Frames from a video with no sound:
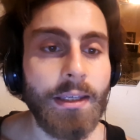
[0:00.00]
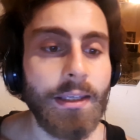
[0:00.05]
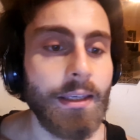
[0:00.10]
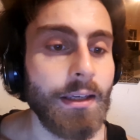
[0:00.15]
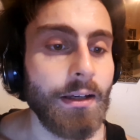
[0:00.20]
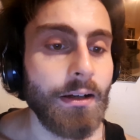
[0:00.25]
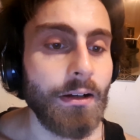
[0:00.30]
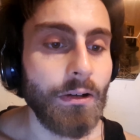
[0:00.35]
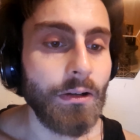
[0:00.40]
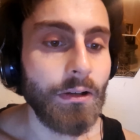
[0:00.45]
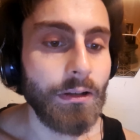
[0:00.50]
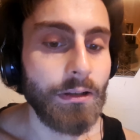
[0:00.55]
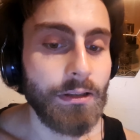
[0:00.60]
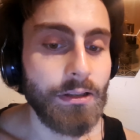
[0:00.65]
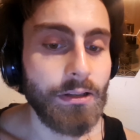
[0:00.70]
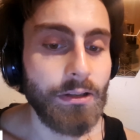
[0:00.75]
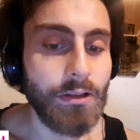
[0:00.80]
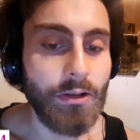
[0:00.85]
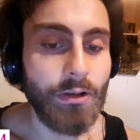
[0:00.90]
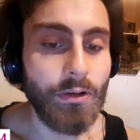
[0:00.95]
Yeah,
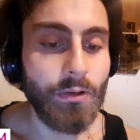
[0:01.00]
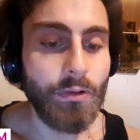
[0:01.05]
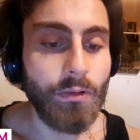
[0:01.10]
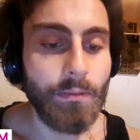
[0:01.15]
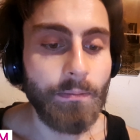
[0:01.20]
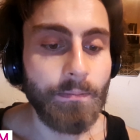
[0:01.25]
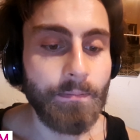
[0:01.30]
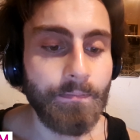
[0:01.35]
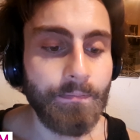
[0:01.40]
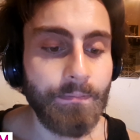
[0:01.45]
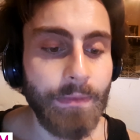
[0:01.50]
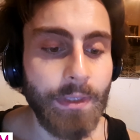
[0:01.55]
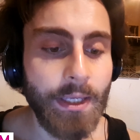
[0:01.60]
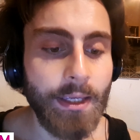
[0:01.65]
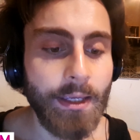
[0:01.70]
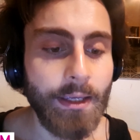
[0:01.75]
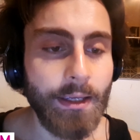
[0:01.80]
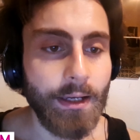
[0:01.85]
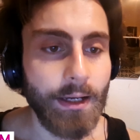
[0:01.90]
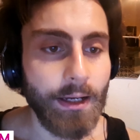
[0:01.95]
also
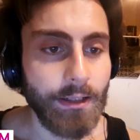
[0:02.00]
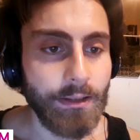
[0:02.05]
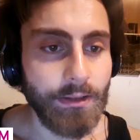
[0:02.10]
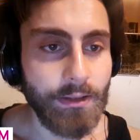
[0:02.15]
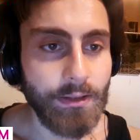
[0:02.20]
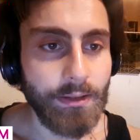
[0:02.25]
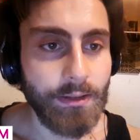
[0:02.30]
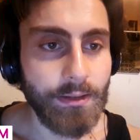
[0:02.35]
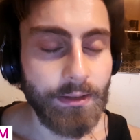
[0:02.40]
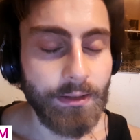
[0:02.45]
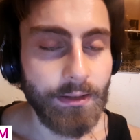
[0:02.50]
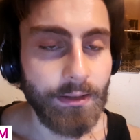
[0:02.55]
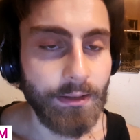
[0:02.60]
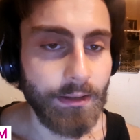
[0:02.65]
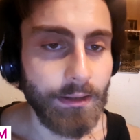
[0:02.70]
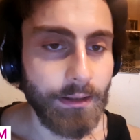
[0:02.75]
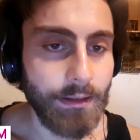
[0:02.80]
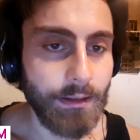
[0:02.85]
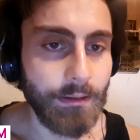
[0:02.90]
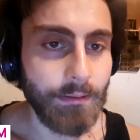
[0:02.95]
I just uh,
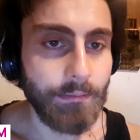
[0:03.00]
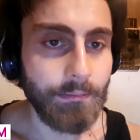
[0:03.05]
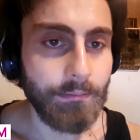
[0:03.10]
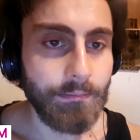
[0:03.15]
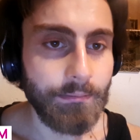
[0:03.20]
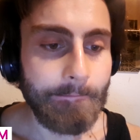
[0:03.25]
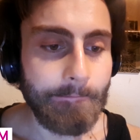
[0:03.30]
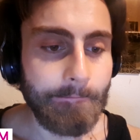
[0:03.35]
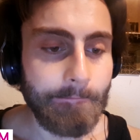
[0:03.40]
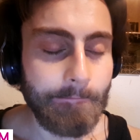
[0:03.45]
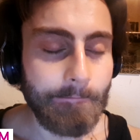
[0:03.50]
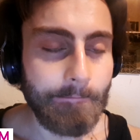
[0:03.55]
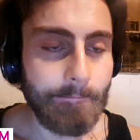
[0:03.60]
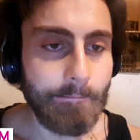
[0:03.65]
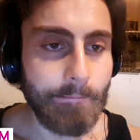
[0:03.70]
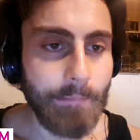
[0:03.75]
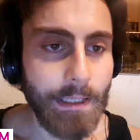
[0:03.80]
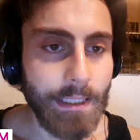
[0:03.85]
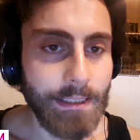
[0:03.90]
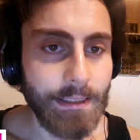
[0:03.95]

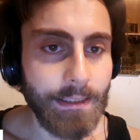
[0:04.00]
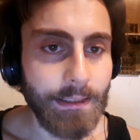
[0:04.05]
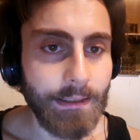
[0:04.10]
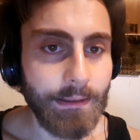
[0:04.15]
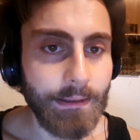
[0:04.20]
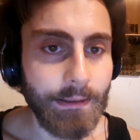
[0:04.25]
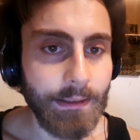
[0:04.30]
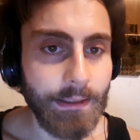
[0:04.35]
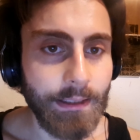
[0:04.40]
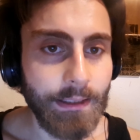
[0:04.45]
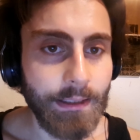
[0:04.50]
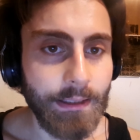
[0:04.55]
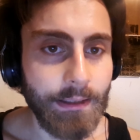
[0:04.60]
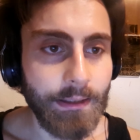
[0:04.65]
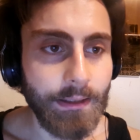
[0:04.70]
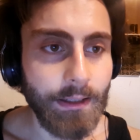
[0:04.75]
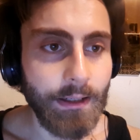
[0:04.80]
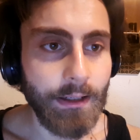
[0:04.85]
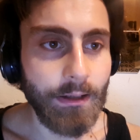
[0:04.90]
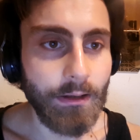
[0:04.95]
basically
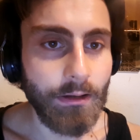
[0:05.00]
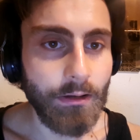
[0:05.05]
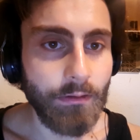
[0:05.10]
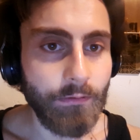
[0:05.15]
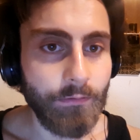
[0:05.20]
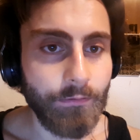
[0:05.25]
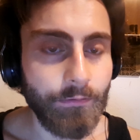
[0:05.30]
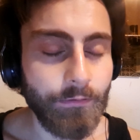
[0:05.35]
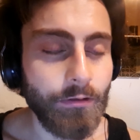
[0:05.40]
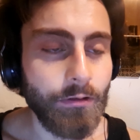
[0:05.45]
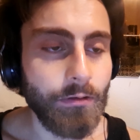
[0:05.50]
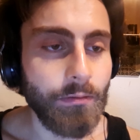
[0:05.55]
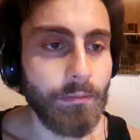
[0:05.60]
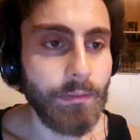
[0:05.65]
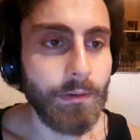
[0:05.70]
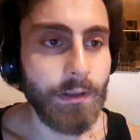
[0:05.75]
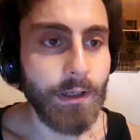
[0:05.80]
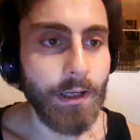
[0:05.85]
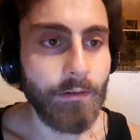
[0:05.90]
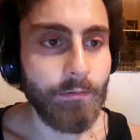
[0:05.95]
got it confirmed.
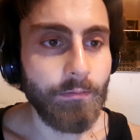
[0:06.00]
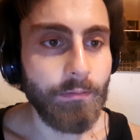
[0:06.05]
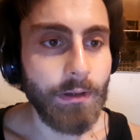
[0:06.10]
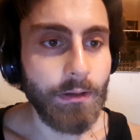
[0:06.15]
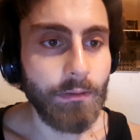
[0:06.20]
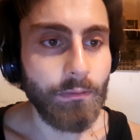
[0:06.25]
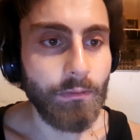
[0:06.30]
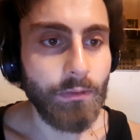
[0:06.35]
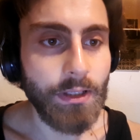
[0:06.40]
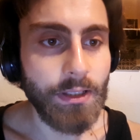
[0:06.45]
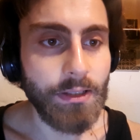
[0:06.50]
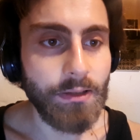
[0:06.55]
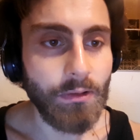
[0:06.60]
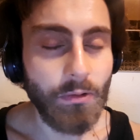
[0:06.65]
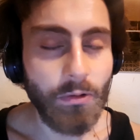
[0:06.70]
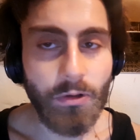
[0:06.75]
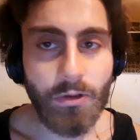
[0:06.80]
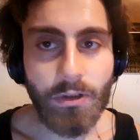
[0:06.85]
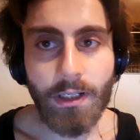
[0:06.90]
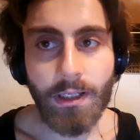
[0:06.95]
I've been
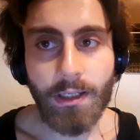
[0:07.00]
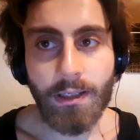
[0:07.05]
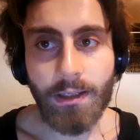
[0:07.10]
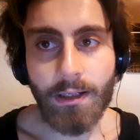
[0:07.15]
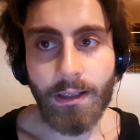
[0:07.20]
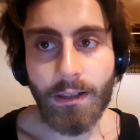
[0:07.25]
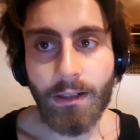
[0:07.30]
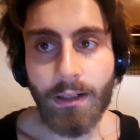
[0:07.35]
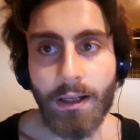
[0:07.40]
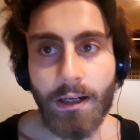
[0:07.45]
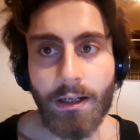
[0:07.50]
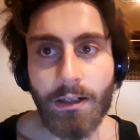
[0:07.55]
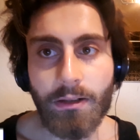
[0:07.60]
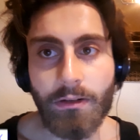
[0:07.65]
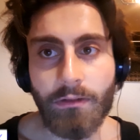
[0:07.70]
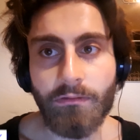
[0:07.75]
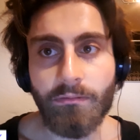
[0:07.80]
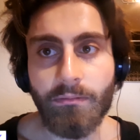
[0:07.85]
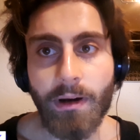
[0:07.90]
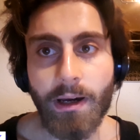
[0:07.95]
researching a lot
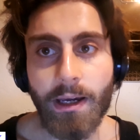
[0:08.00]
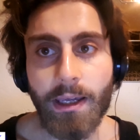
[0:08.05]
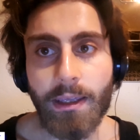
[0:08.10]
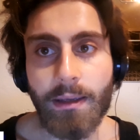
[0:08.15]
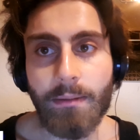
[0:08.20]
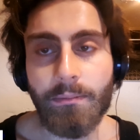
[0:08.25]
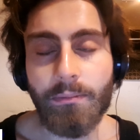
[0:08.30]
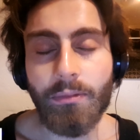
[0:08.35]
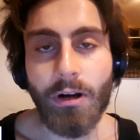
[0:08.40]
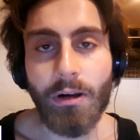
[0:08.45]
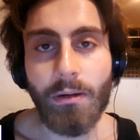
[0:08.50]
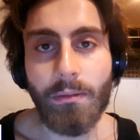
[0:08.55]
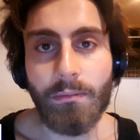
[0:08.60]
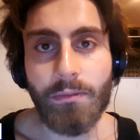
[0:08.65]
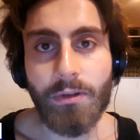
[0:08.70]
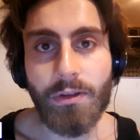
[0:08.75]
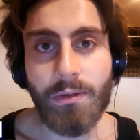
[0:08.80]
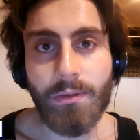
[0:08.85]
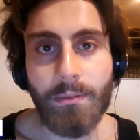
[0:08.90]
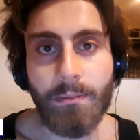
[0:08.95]
of my
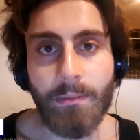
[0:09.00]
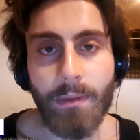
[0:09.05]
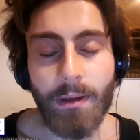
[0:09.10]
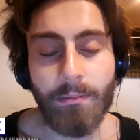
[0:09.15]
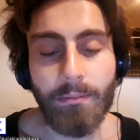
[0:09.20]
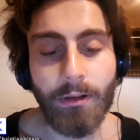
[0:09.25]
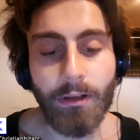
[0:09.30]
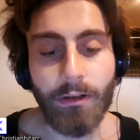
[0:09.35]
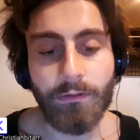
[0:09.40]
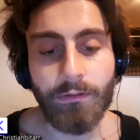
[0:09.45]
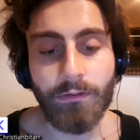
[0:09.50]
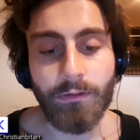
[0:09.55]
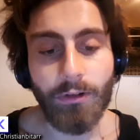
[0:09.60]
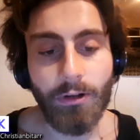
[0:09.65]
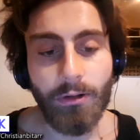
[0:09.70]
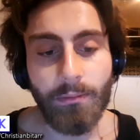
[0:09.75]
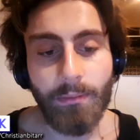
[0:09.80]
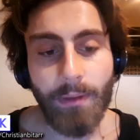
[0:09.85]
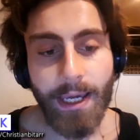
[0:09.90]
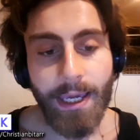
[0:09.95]
problems with my blood flow
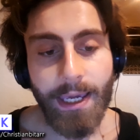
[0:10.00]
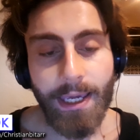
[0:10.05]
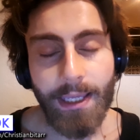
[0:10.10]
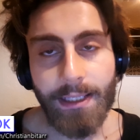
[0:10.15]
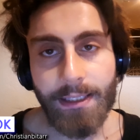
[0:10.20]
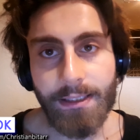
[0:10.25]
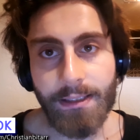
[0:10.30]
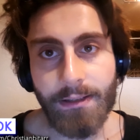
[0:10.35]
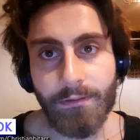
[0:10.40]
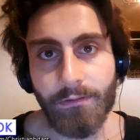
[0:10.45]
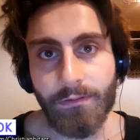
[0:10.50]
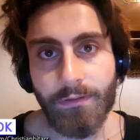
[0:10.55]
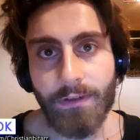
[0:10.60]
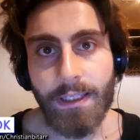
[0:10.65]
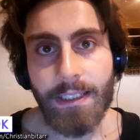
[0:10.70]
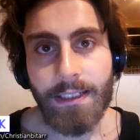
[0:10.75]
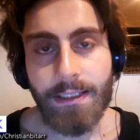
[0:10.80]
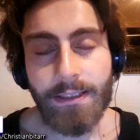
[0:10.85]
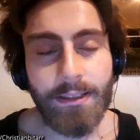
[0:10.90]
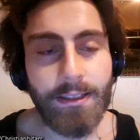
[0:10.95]
in my hands and
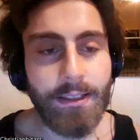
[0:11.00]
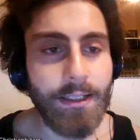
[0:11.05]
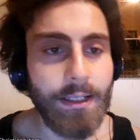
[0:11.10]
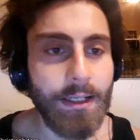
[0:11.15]
feet,